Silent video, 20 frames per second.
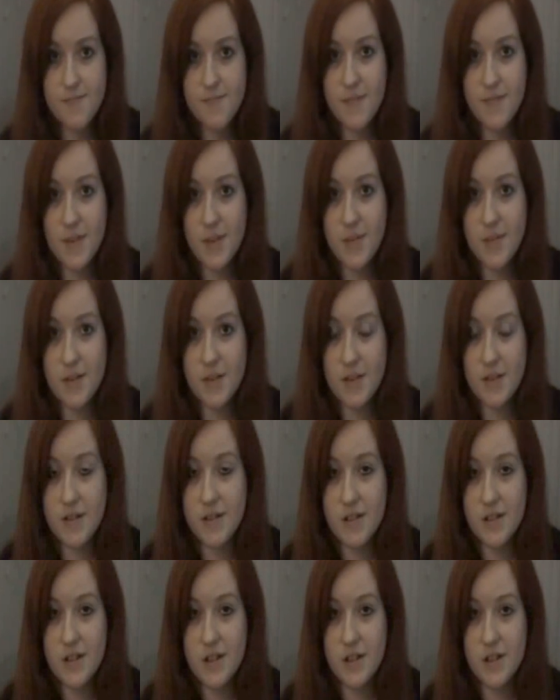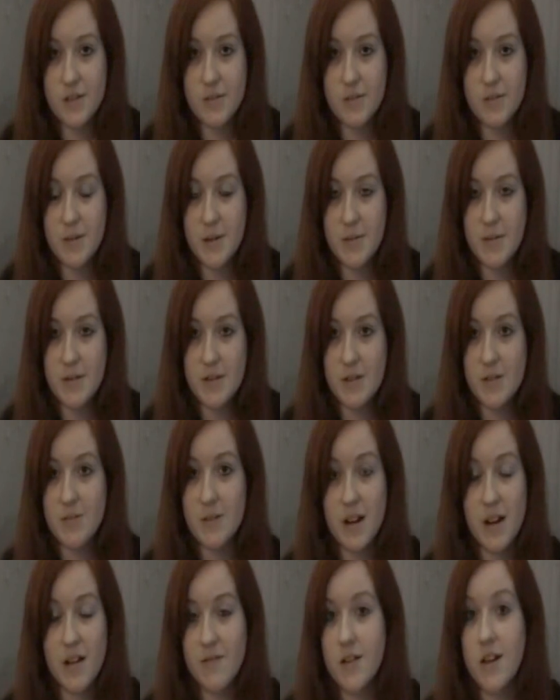Seems a little extreme in my opinion, but
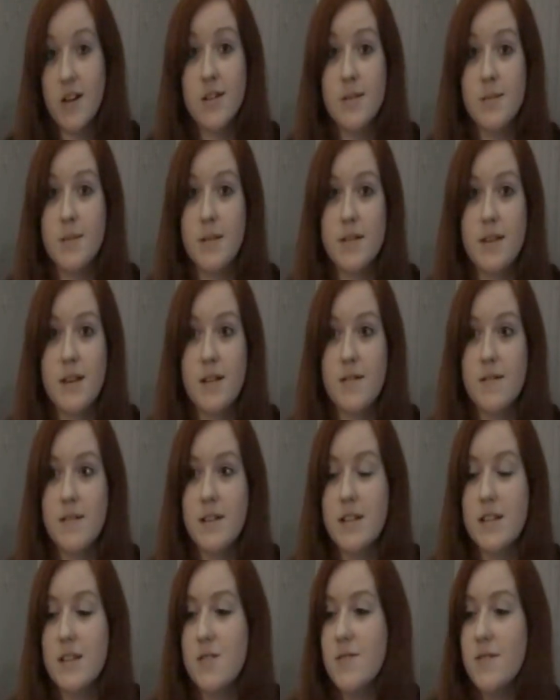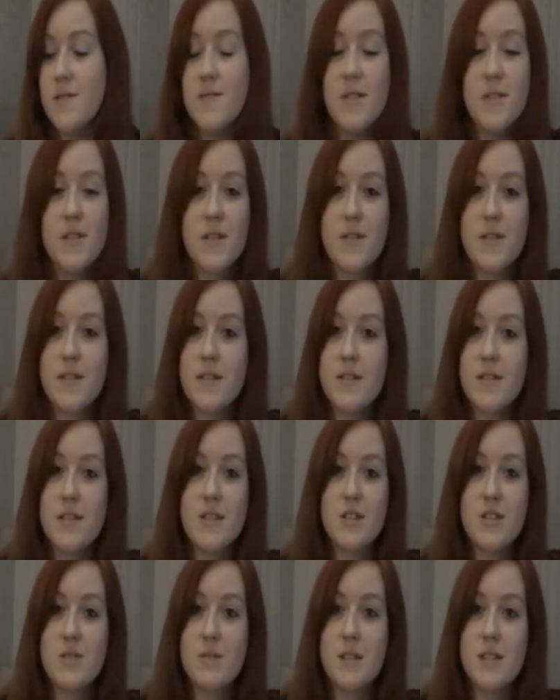I've talked about that already, so we won't go into
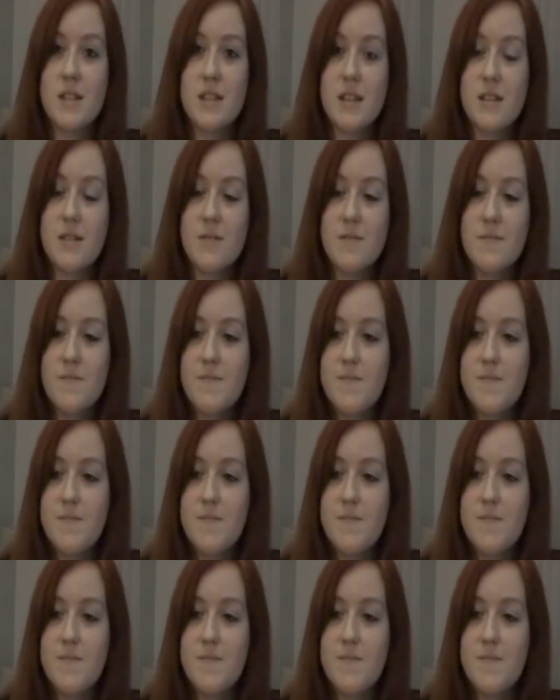extreme detail.